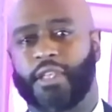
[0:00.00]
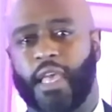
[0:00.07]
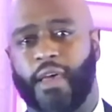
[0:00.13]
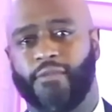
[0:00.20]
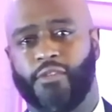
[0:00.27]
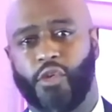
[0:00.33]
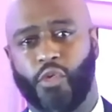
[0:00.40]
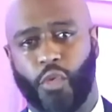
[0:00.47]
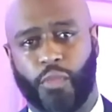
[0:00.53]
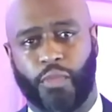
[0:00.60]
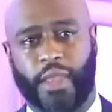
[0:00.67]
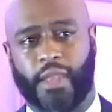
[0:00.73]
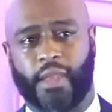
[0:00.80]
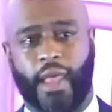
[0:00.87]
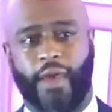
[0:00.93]
I'll just have
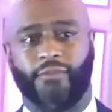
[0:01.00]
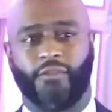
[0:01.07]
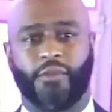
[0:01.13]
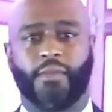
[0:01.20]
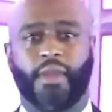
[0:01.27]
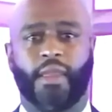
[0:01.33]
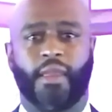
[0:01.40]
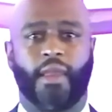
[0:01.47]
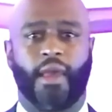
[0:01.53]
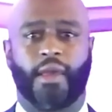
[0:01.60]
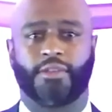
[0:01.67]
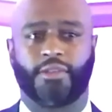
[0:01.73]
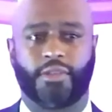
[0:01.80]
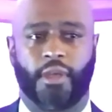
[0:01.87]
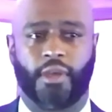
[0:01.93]
you repeat it after
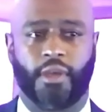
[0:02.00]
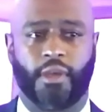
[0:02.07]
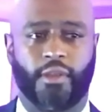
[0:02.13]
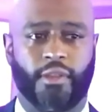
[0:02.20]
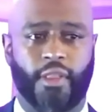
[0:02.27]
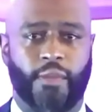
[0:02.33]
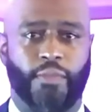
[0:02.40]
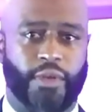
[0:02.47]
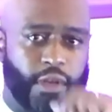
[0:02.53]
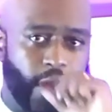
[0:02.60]
me as uh,